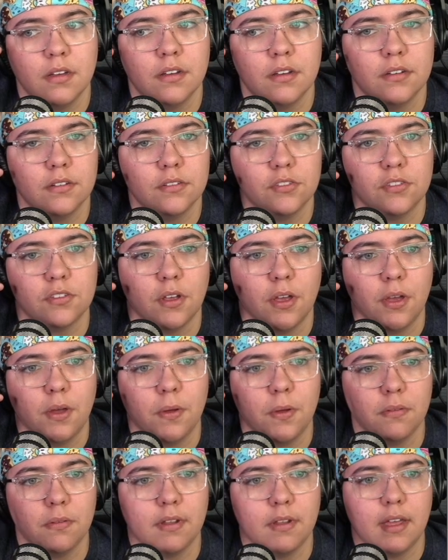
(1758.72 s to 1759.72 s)

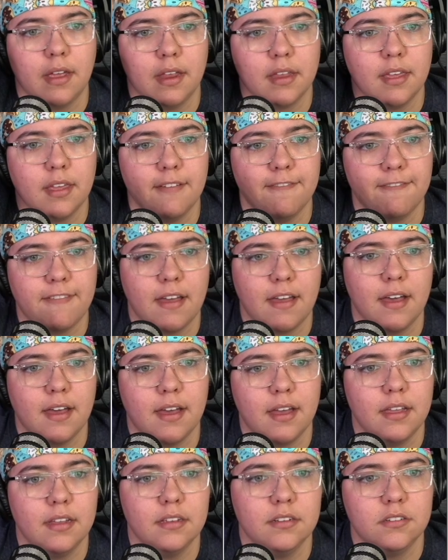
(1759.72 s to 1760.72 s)
So like if
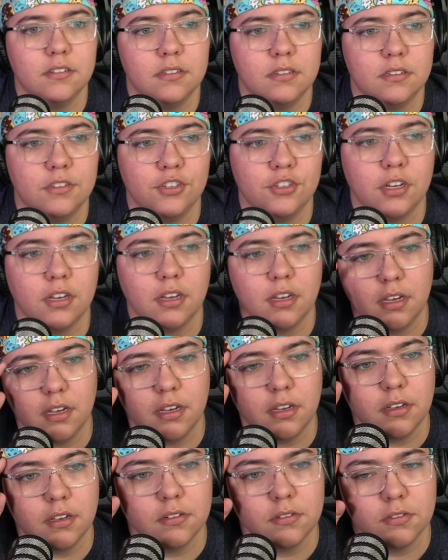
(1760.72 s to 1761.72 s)
I
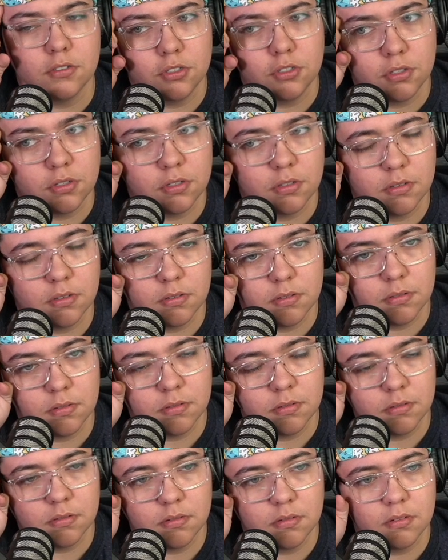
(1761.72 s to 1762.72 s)
changed...
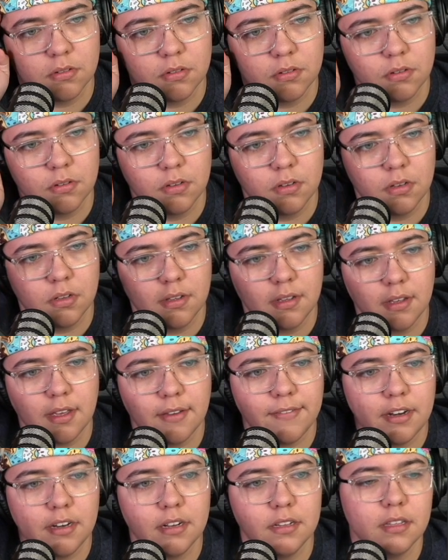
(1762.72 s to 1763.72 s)
If
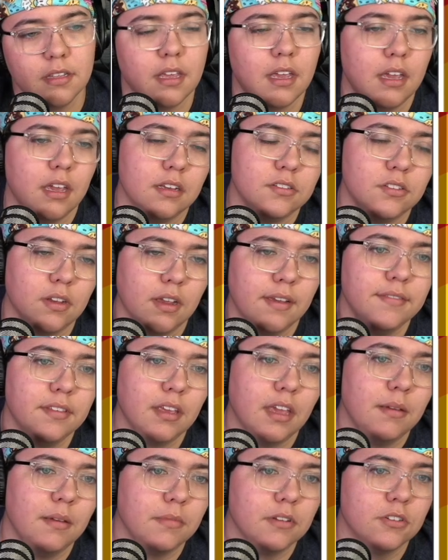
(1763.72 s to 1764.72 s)
I did the game... So I have the
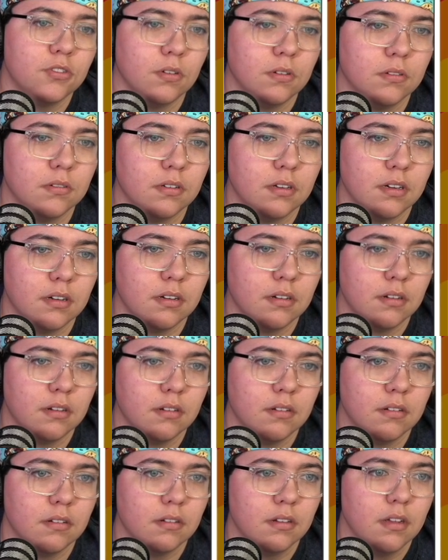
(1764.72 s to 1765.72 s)
game controller...
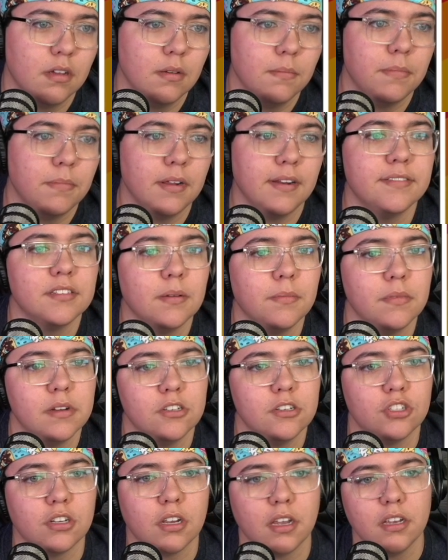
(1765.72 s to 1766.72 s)
But if
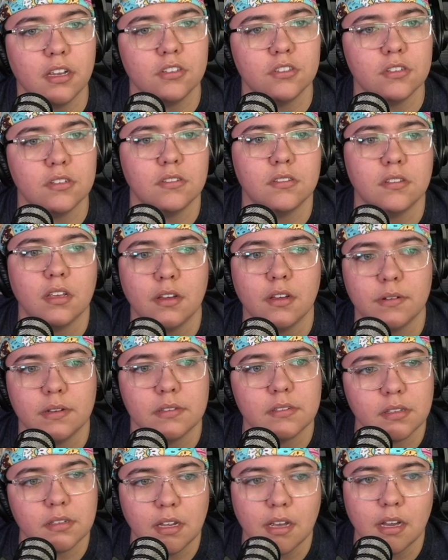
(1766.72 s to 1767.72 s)
someone changes the
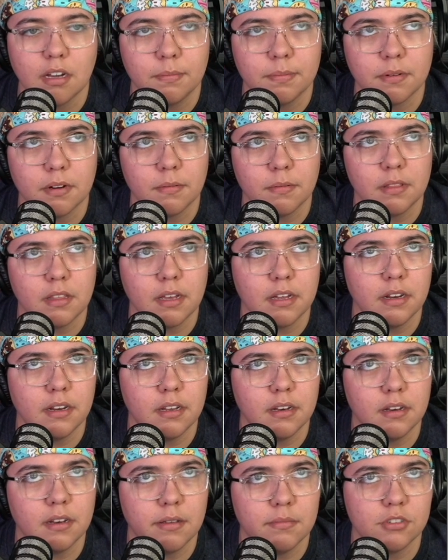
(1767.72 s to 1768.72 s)
OSC helper, would that
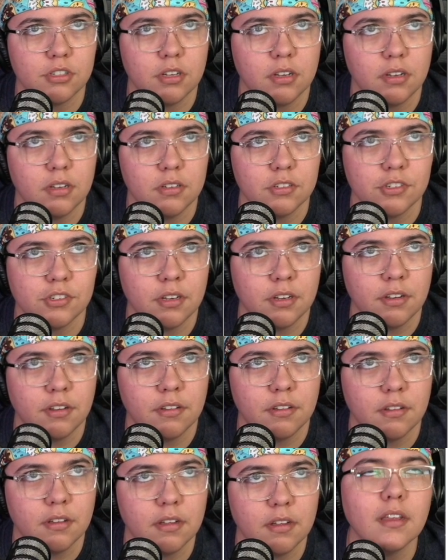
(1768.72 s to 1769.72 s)
end up
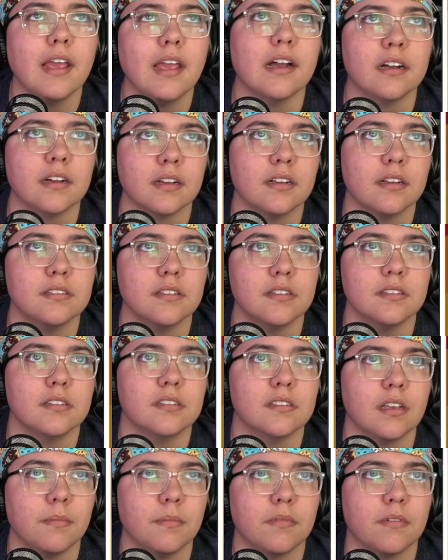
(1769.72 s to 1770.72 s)
changing? Yeah, because it's the
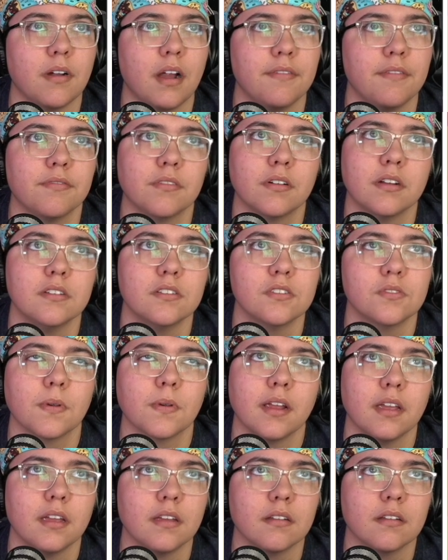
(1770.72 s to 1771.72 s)
same reference, right?